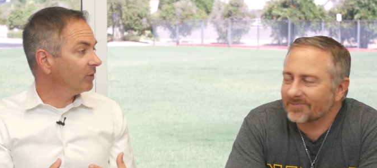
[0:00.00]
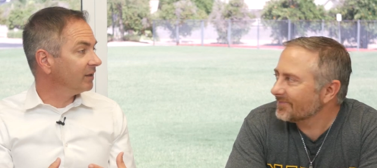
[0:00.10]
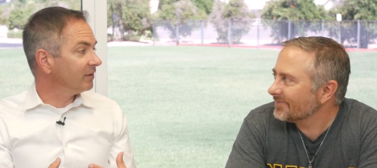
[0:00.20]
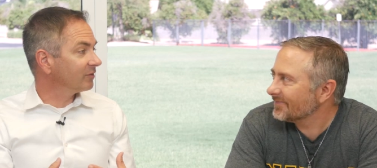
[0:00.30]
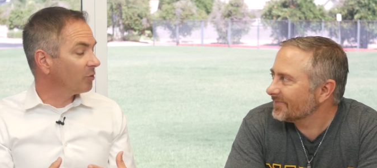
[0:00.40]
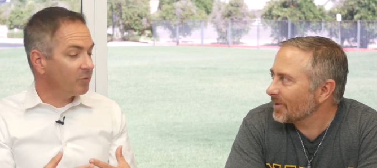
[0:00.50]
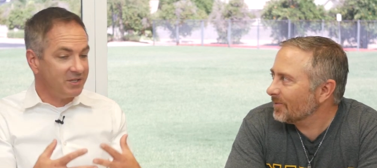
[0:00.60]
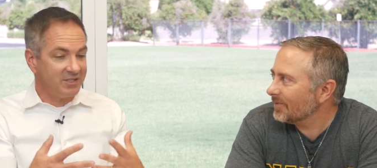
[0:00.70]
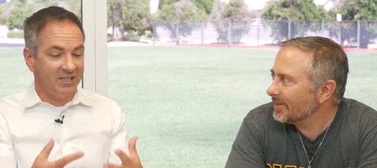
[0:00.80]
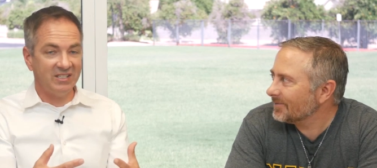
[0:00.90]
Speaker 1: wins. When
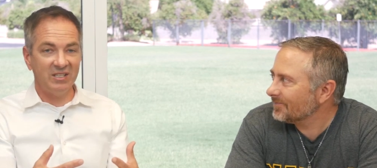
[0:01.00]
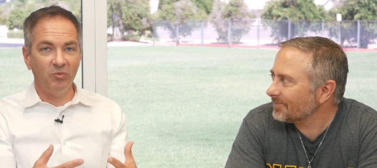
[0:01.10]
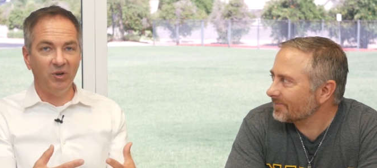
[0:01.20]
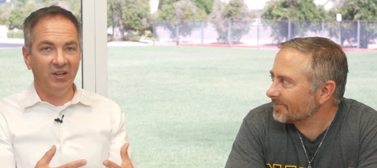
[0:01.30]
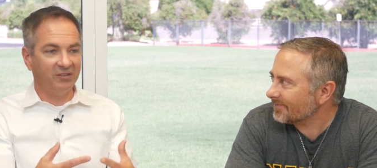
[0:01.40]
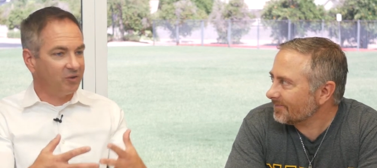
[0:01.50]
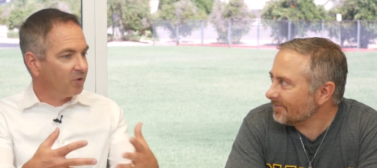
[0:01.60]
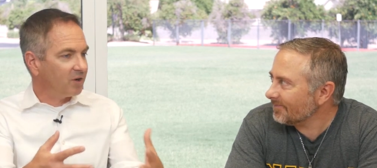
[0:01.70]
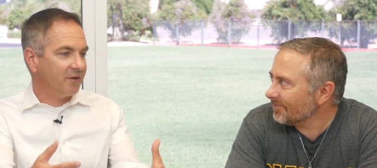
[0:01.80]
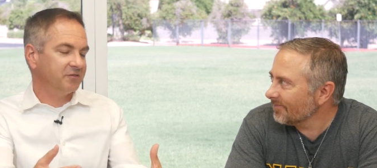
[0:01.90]
we see someone else
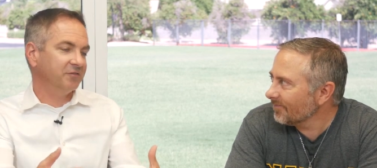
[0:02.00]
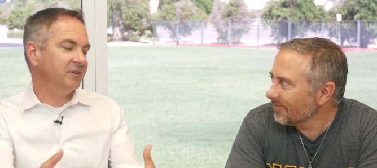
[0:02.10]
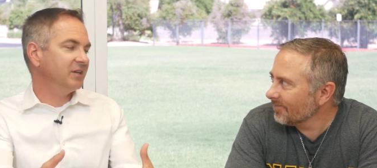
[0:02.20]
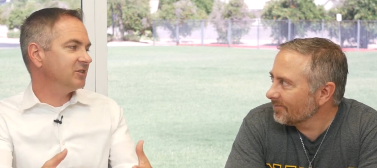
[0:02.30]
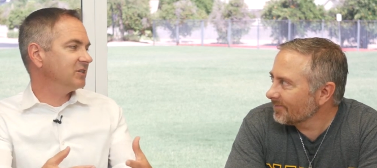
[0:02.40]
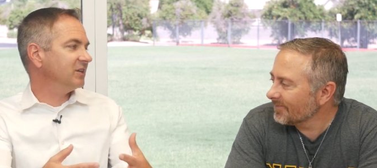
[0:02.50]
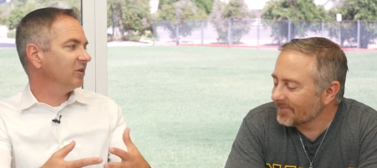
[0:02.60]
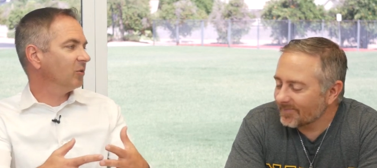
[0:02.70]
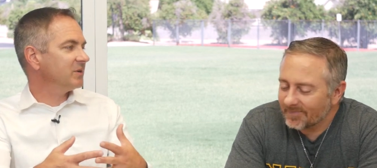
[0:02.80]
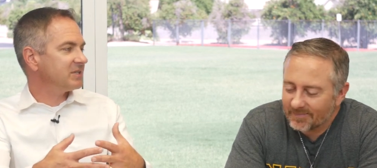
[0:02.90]
going off to
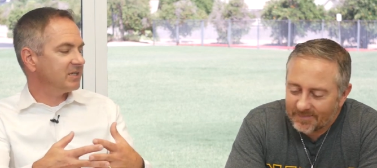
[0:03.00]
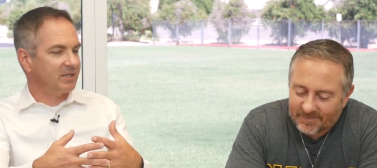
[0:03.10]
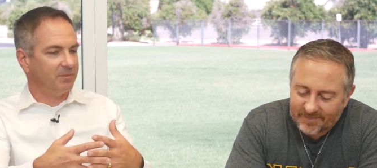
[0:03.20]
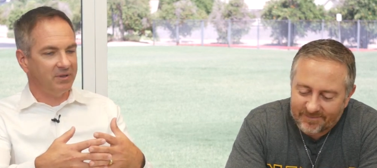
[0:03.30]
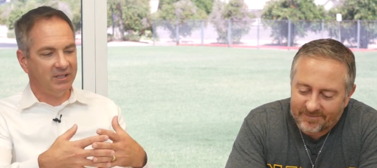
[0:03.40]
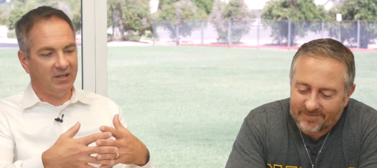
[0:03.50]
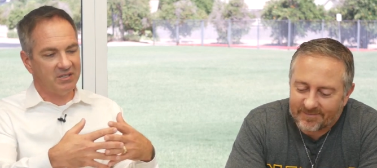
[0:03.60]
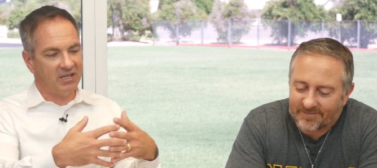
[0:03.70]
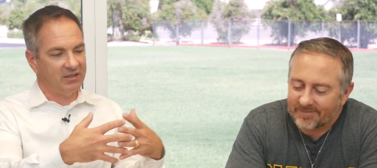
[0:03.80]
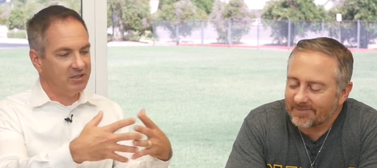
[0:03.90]
Fiji, or we see somebody
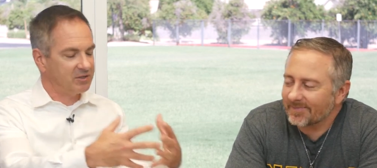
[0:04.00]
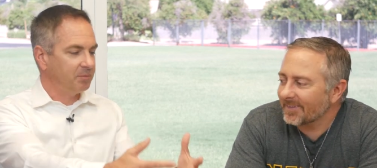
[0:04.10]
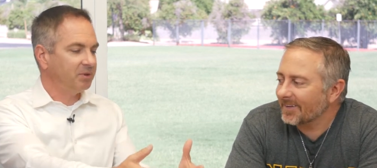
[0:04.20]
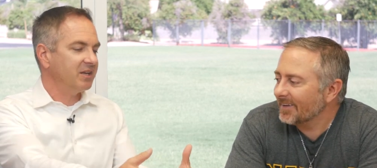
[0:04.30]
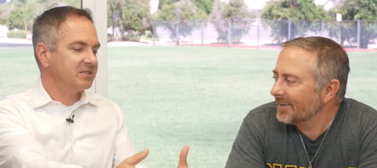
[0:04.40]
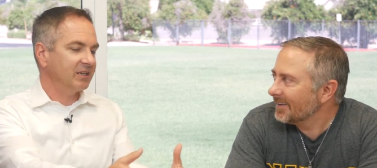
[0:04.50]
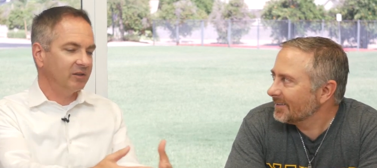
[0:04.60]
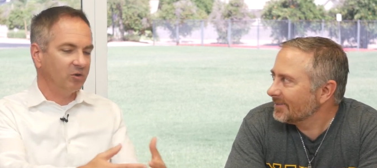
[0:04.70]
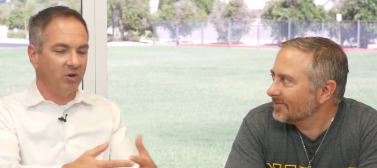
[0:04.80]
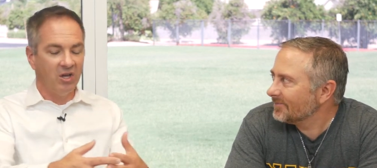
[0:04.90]
else getting the blessing of
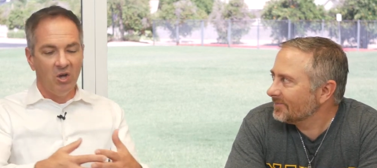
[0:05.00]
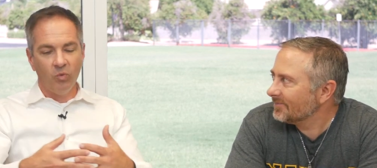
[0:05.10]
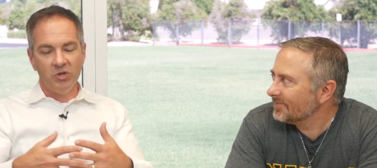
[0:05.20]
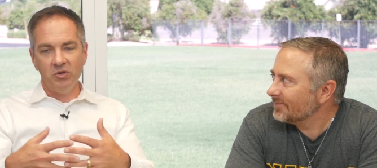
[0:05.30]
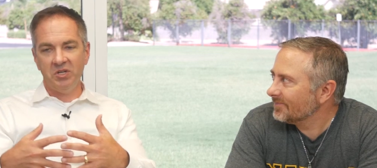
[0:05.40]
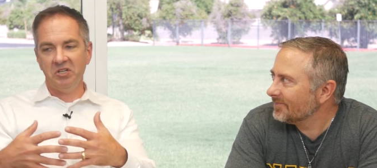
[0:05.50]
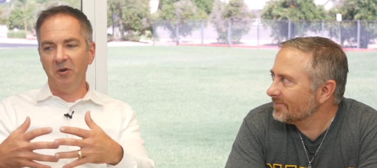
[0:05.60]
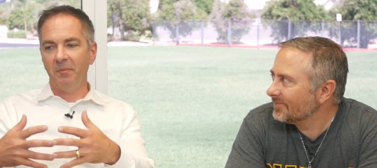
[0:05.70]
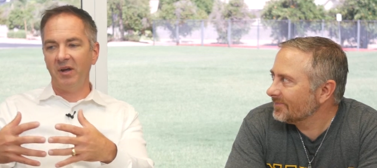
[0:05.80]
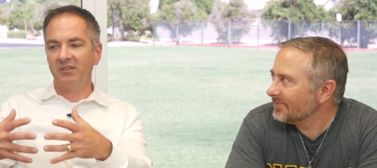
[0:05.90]
the Lord, when you
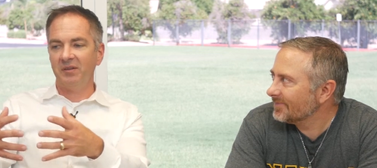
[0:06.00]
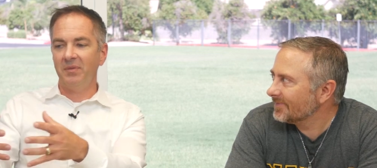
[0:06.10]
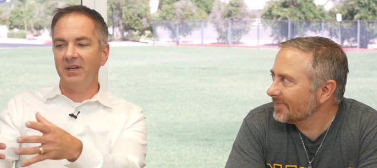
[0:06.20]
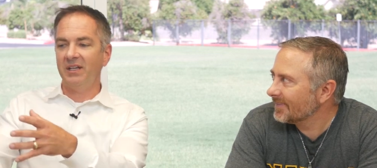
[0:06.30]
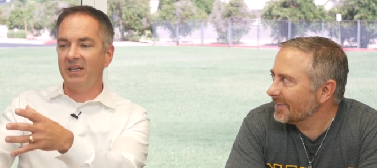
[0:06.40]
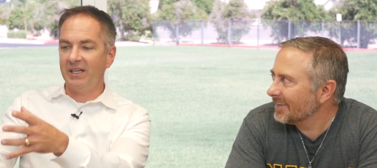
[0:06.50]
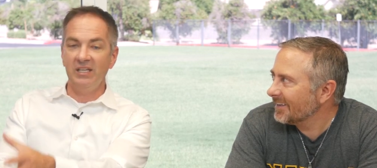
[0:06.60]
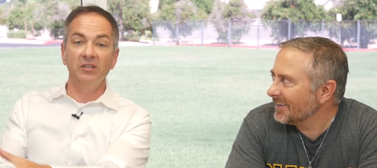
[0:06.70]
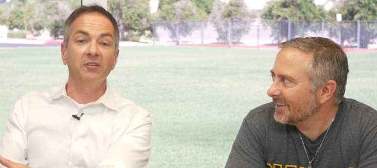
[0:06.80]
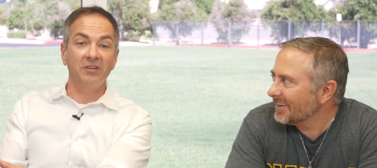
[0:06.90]
hear about somebody getting
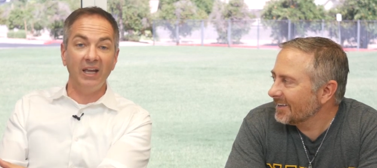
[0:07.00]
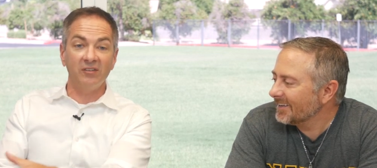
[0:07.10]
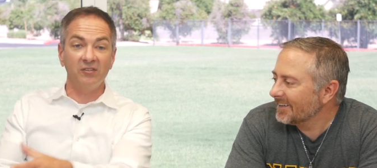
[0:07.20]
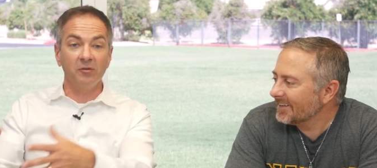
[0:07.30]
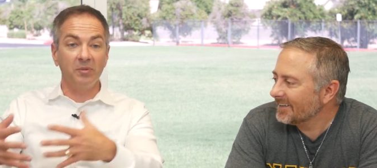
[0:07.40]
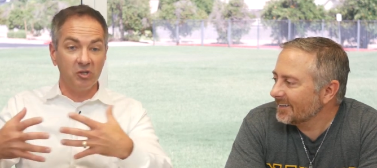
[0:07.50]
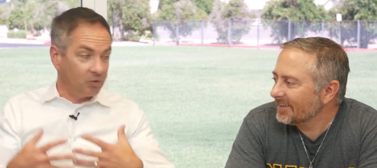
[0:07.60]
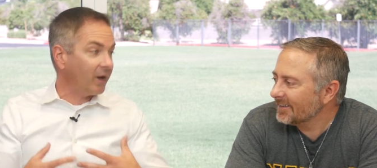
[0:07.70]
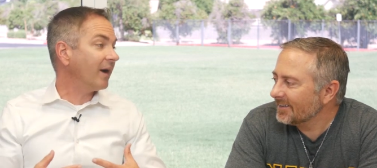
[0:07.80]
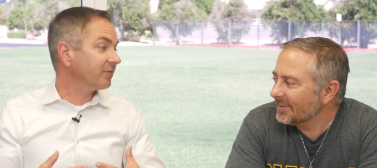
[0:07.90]
healed of cancer, but
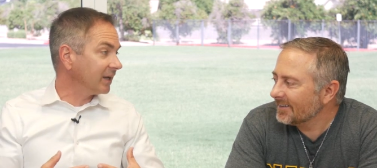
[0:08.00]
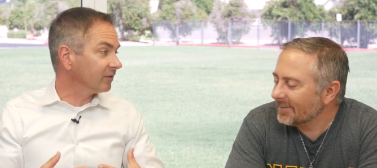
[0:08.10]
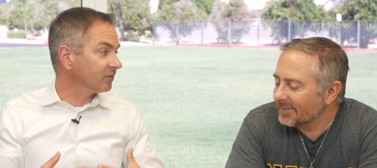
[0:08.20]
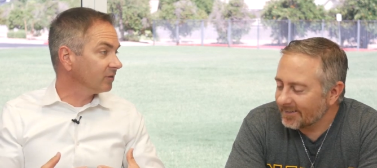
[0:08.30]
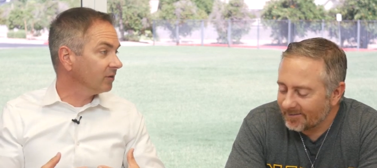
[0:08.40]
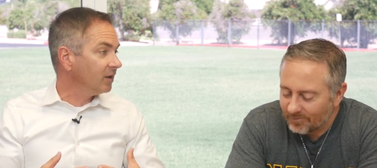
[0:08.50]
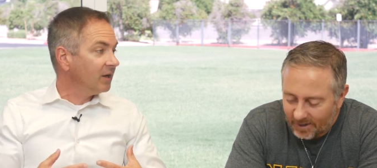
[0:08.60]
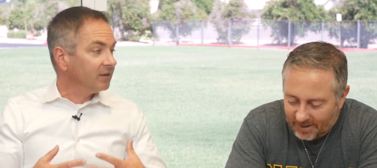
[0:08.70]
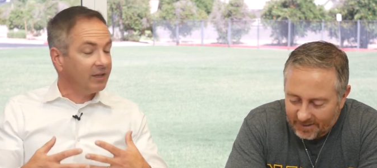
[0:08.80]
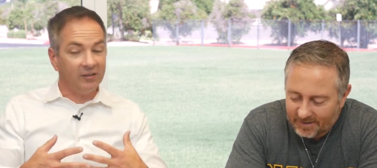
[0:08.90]
you have cancer,
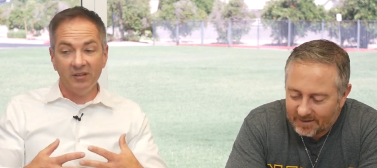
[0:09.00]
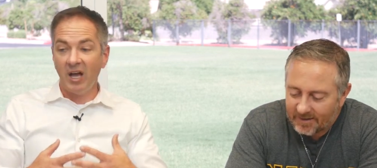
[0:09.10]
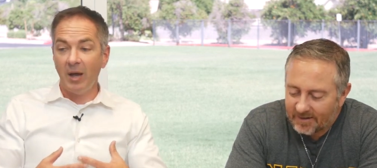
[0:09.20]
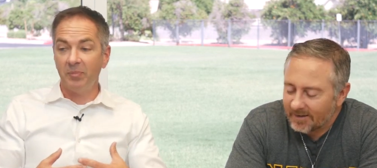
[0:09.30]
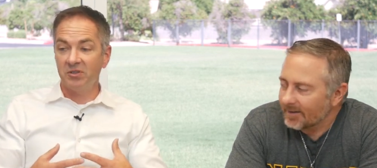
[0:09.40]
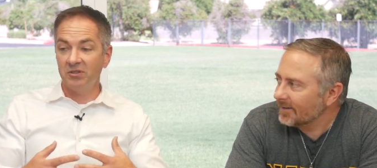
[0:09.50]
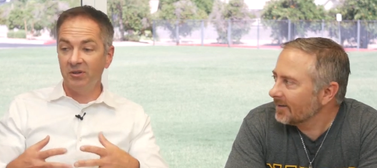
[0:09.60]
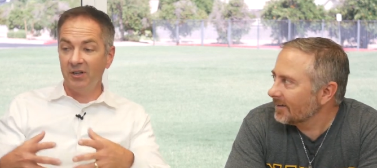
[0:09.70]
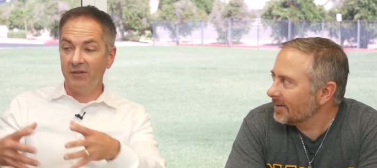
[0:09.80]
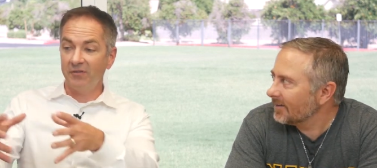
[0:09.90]
right. that's an
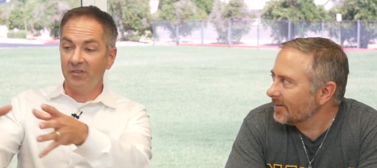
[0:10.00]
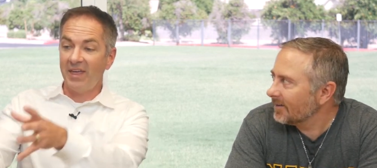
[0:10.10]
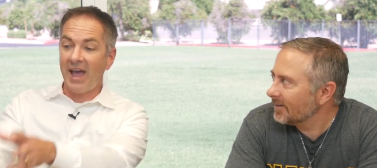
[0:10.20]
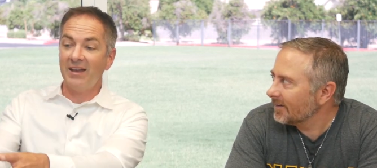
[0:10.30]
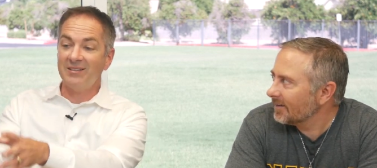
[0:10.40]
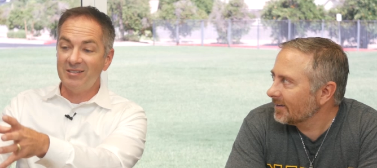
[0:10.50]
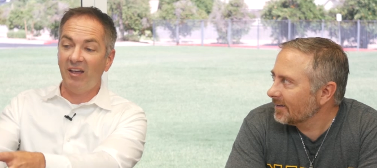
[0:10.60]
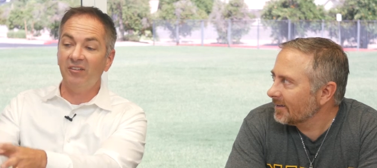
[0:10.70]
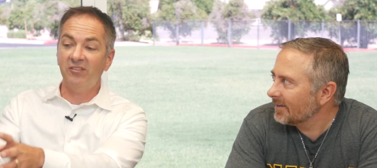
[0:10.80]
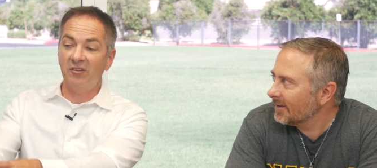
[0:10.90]
opportunity for that
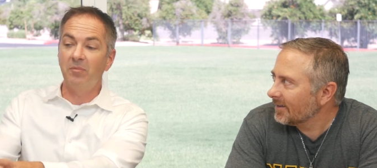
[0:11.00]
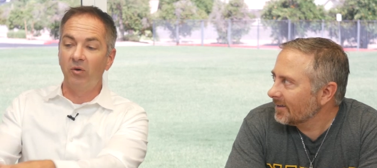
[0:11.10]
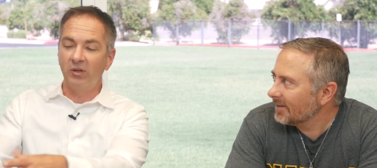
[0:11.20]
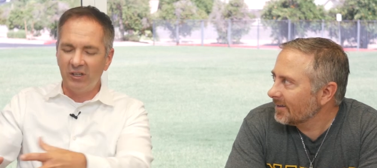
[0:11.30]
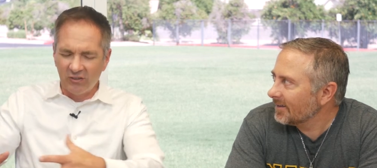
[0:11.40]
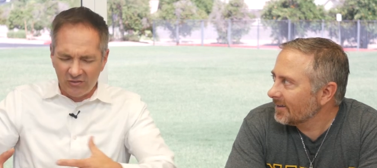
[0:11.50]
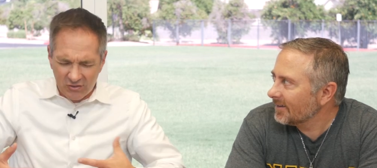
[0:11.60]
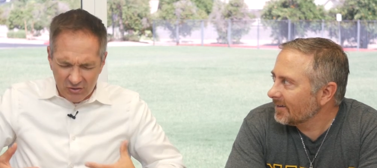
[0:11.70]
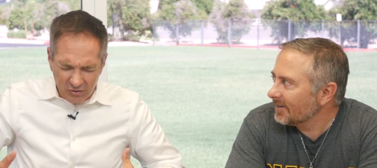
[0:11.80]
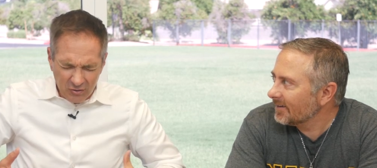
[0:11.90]
testimony to
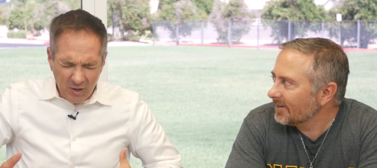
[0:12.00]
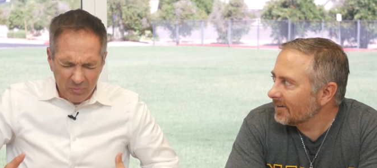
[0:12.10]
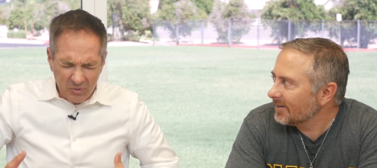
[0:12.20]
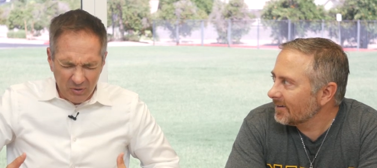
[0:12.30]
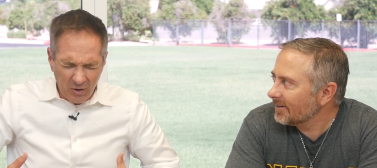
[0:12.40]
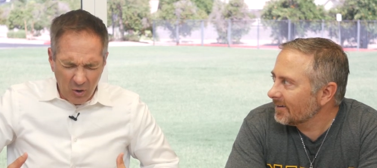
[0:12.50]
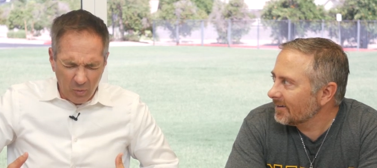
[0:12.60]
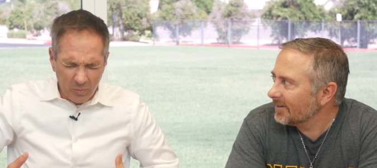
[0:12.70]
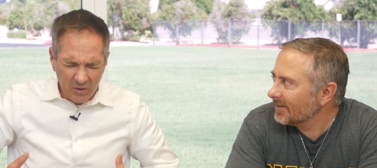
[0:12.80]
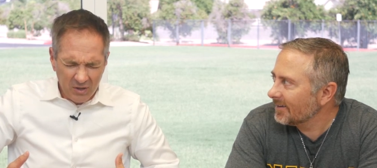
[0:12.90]
stir up your
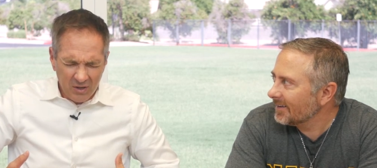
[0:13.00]
hope